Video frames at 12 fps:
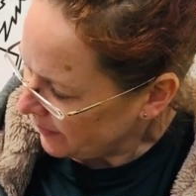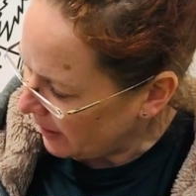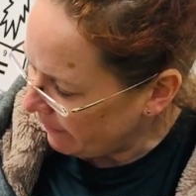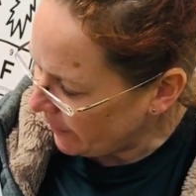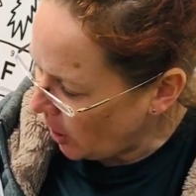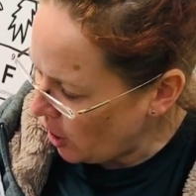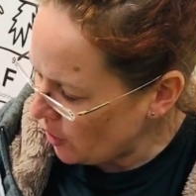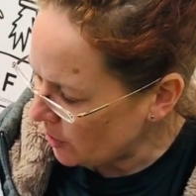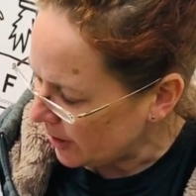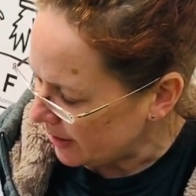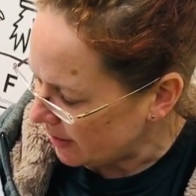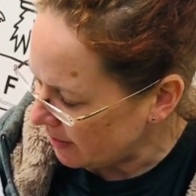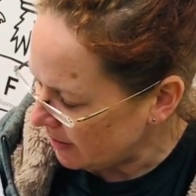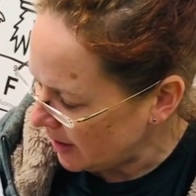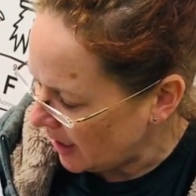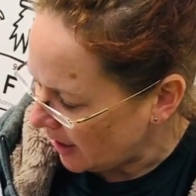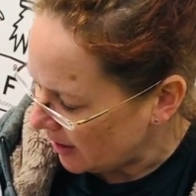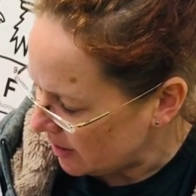If only the
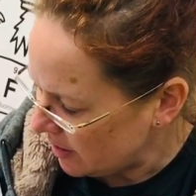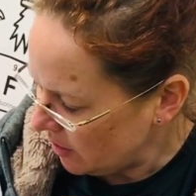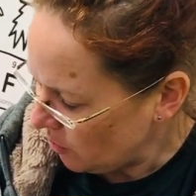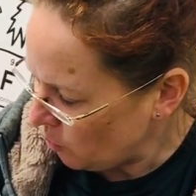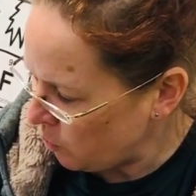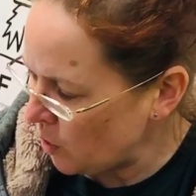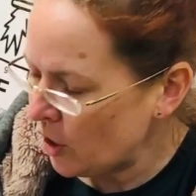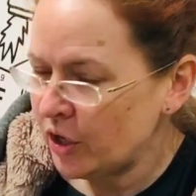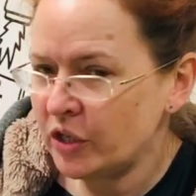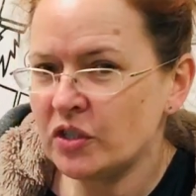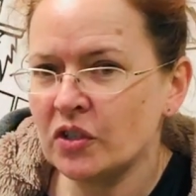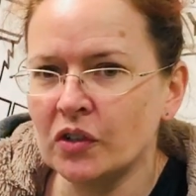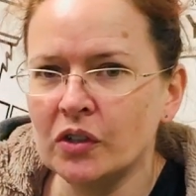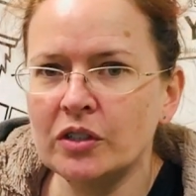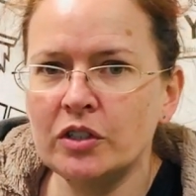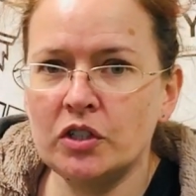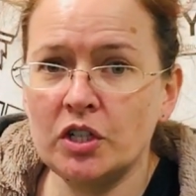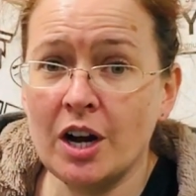thing would
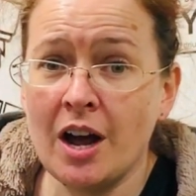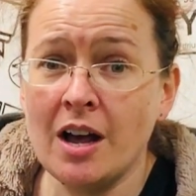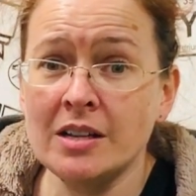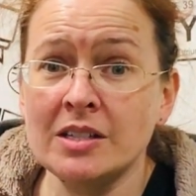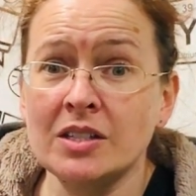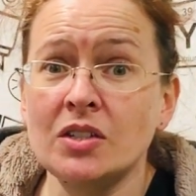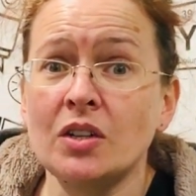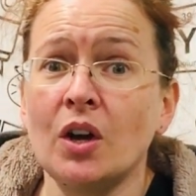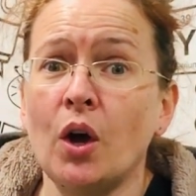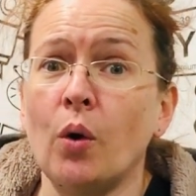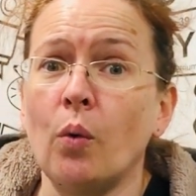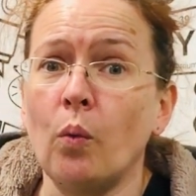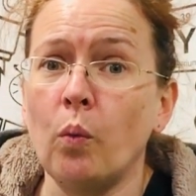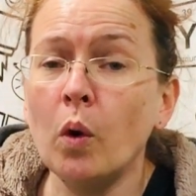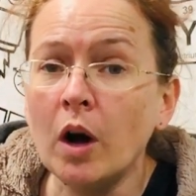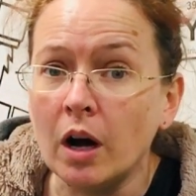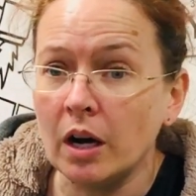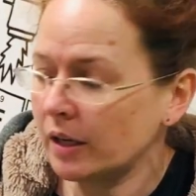just
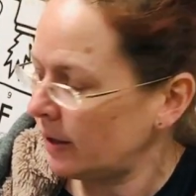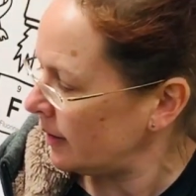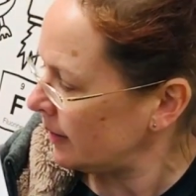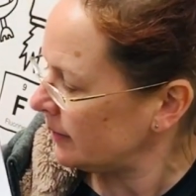work.